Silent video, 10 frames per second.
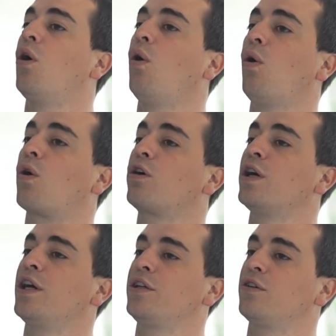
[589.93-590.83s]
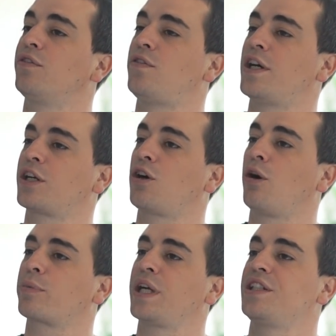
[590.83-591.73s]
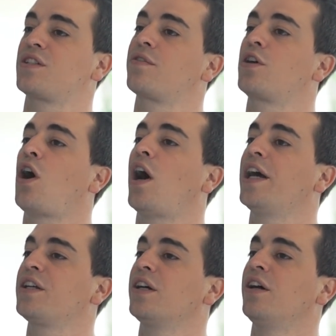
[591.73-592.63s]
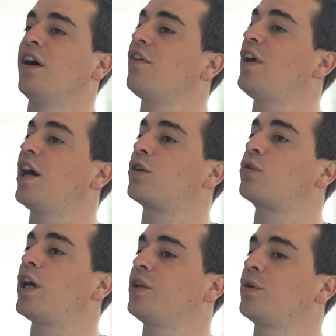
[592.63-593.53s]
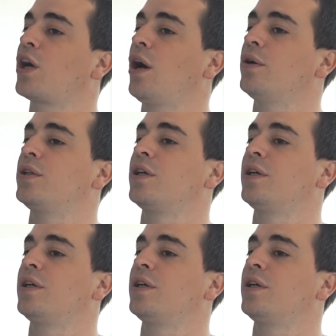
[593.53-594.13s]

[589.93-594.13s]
or you'll find a comprehensive guide of how to write your code.